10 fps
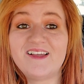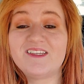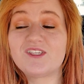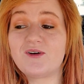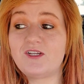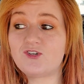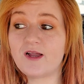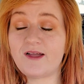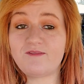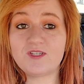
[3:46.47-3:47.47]
so I
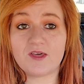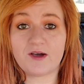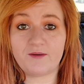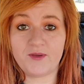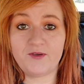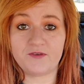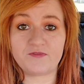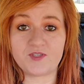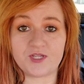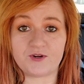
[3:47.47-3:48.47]
drive to the automotive
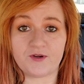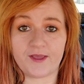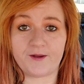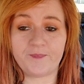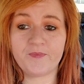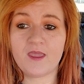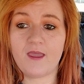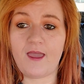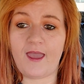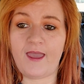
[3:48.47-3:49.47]
center now
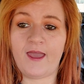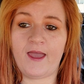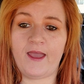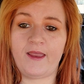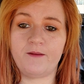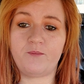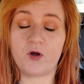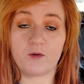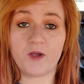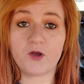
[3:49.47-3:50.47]
and
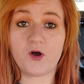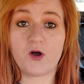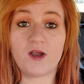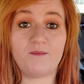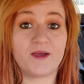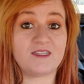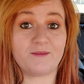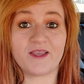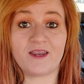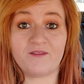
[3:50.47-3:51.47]
park my car and by the
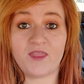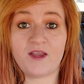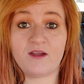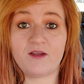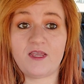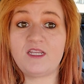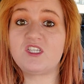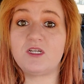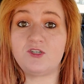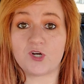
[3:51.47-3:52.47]
time I get over there, it's
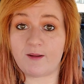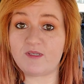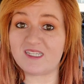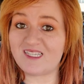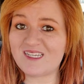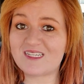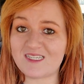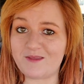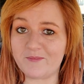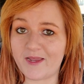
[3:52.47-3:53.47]
done dropped to
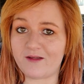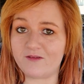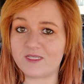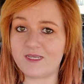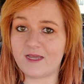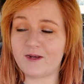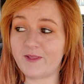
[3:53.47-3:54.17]
16 pounds now.